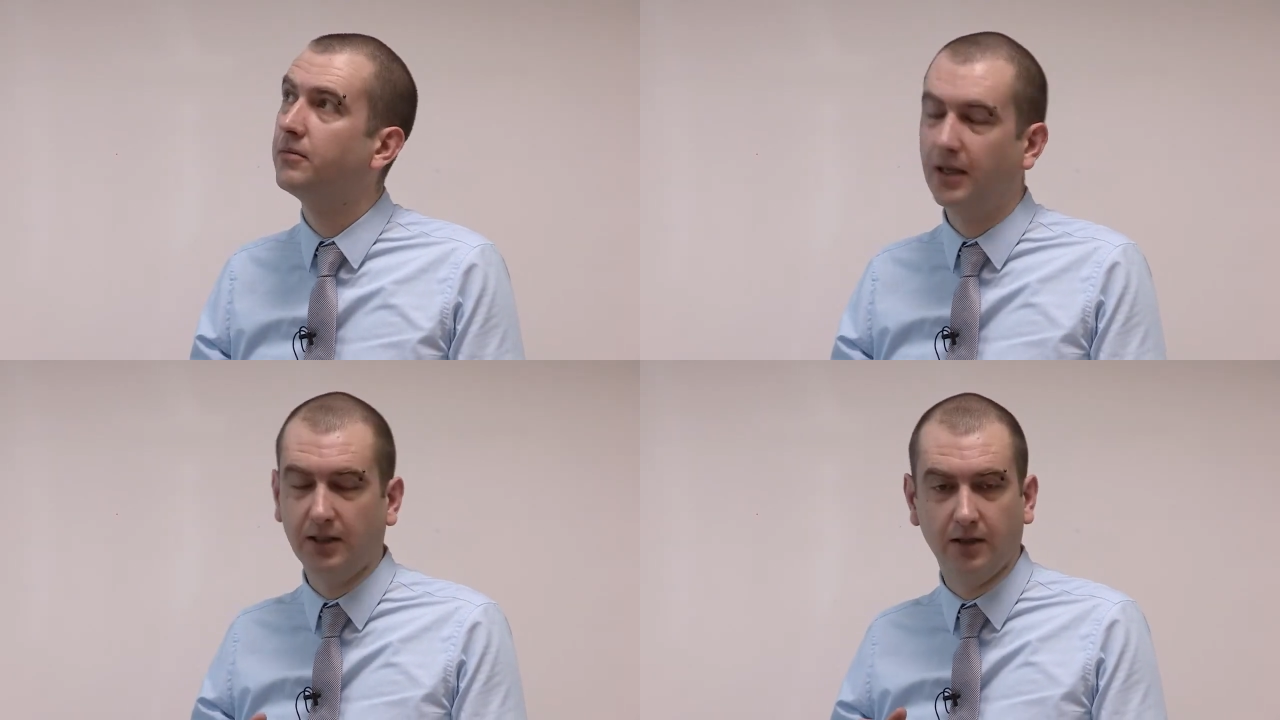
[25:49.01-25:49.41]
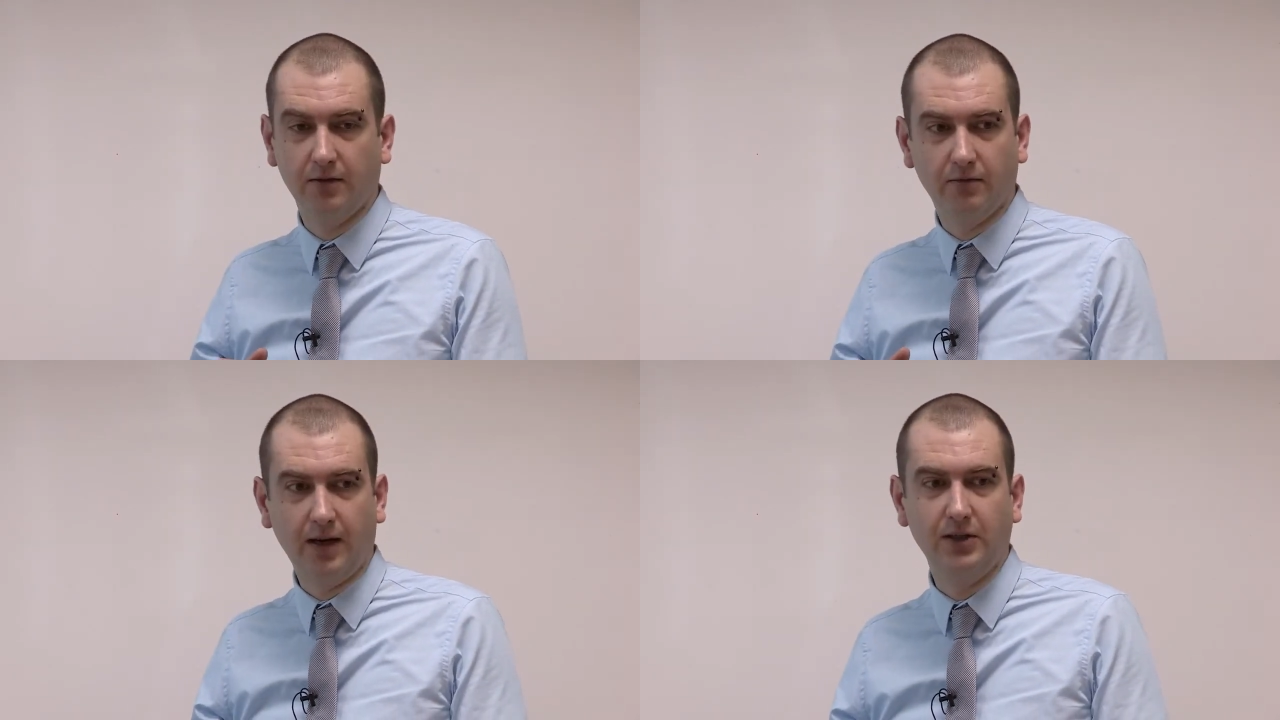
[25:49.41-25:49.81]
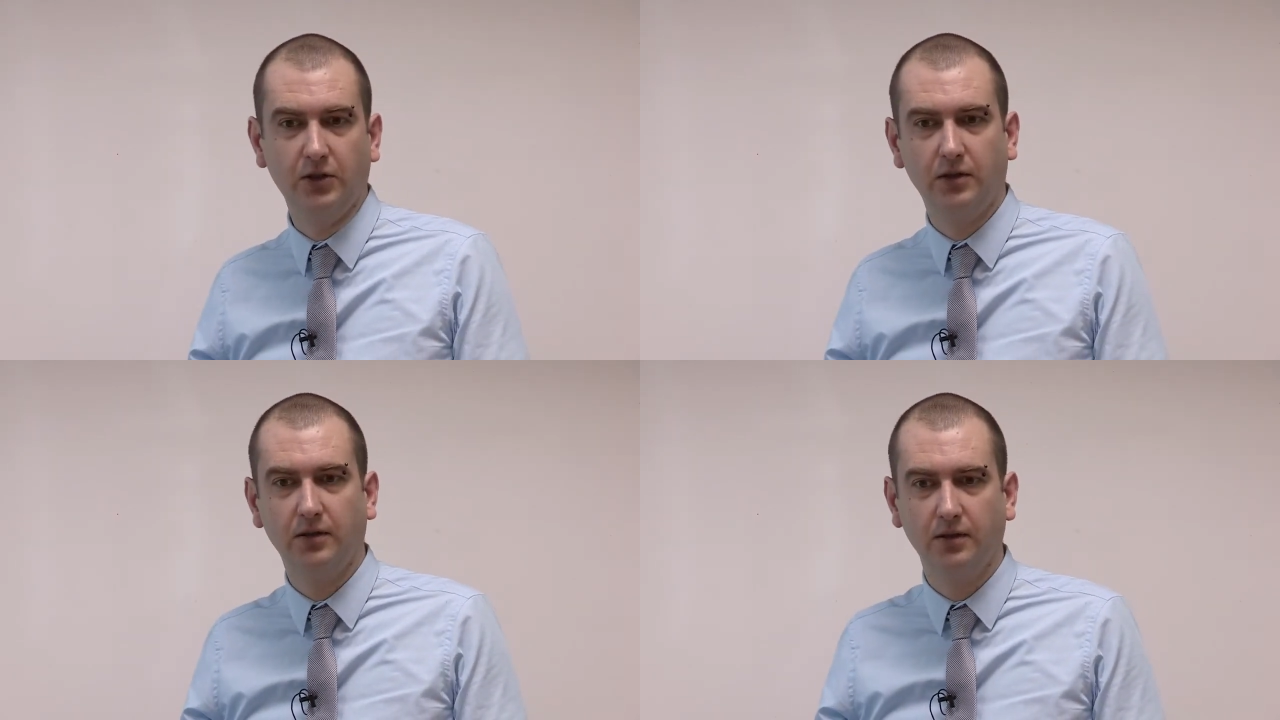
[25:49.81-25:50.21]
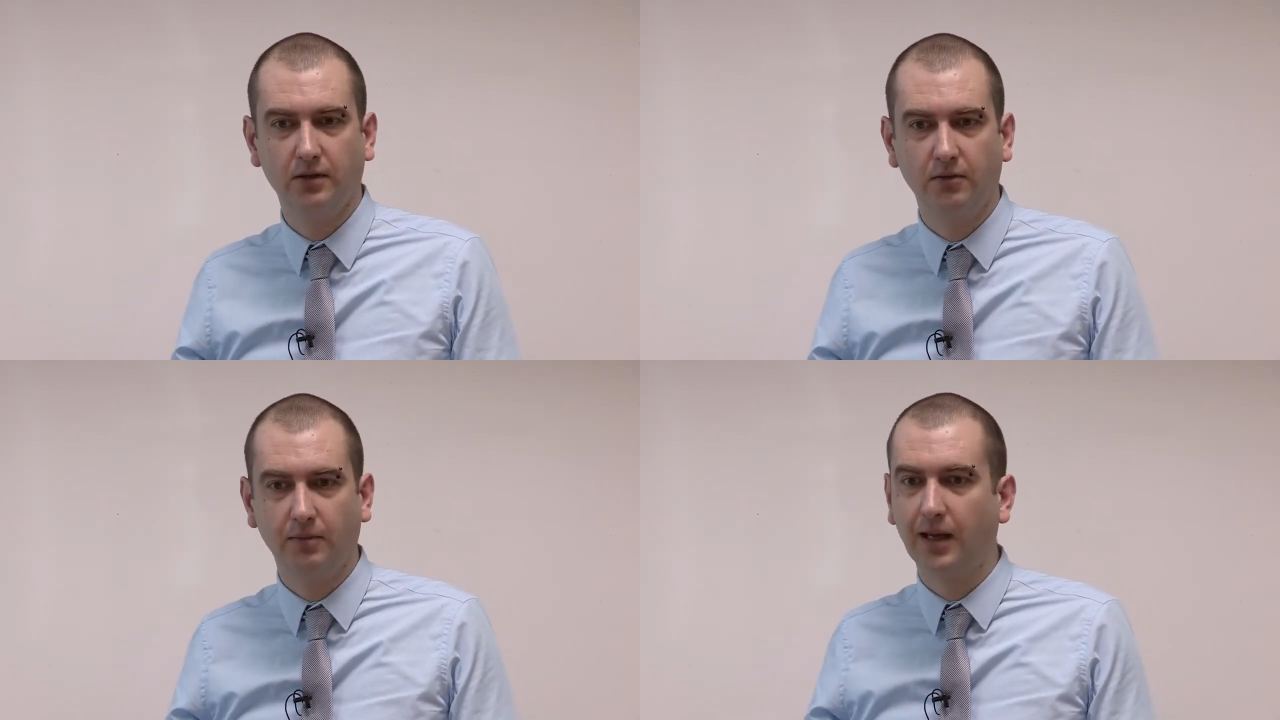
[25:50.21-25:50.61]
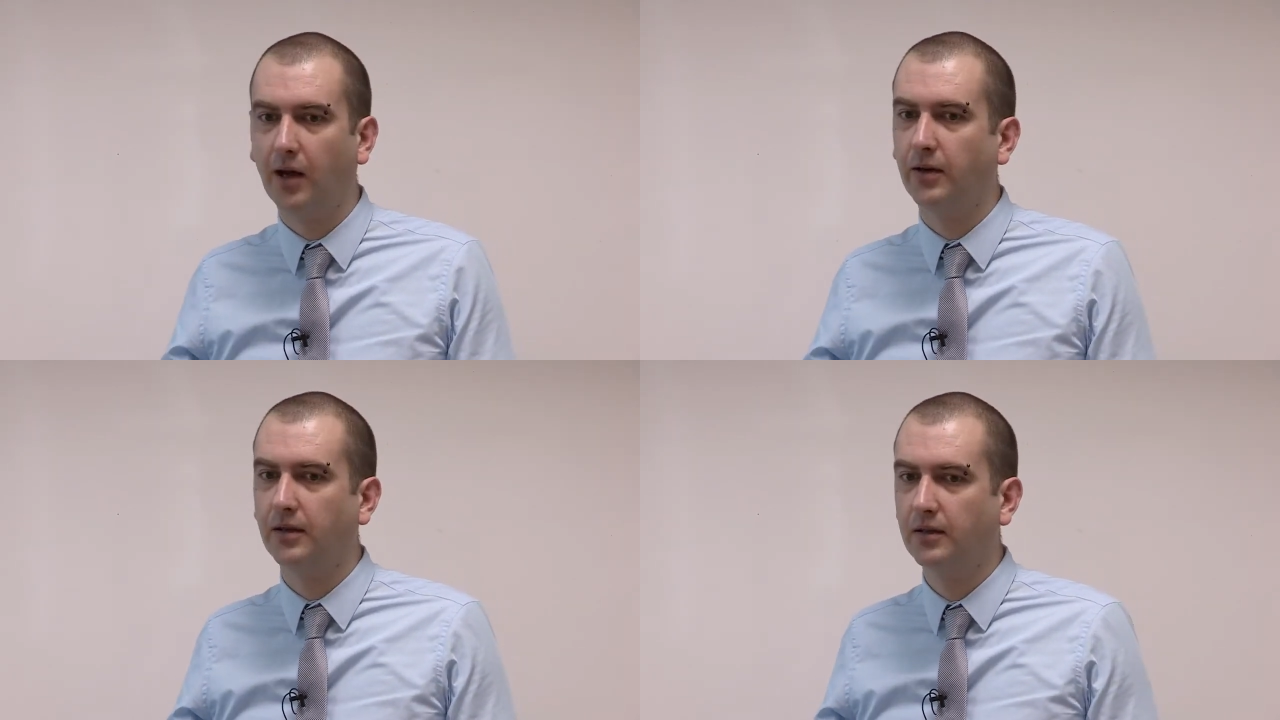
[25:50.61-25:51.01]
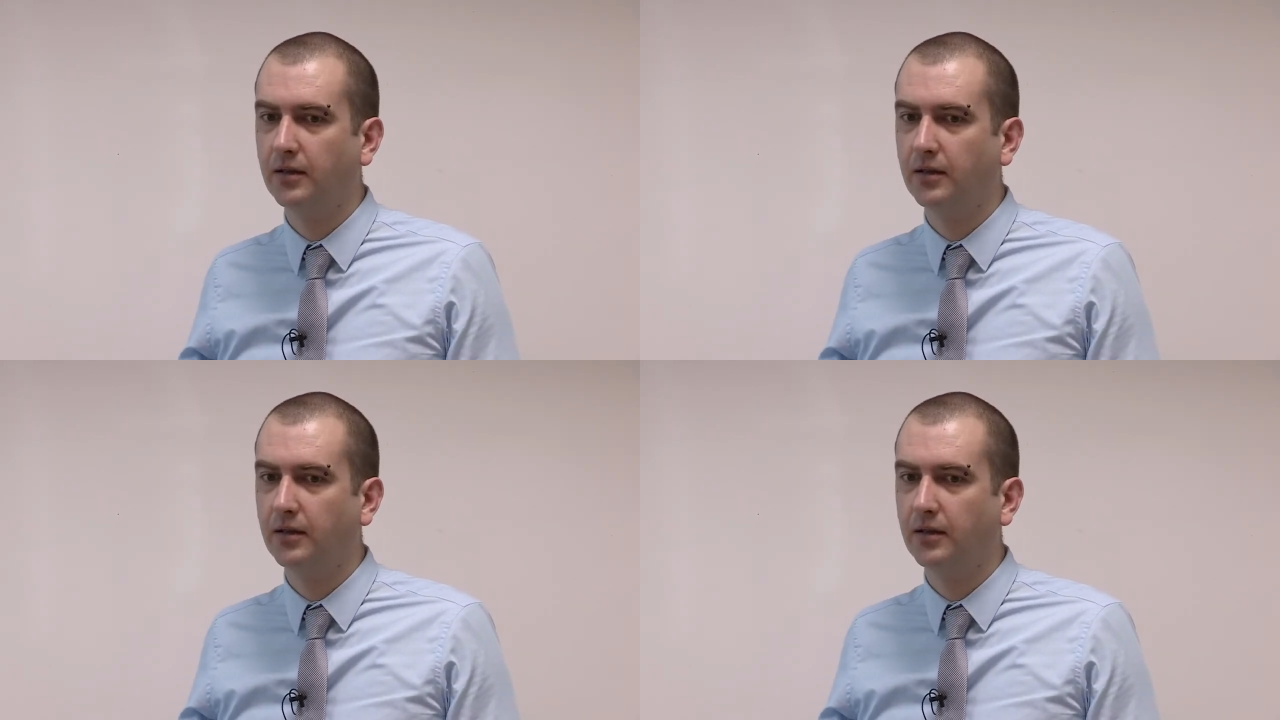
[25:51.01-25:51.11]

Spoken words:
pressure range will be lower.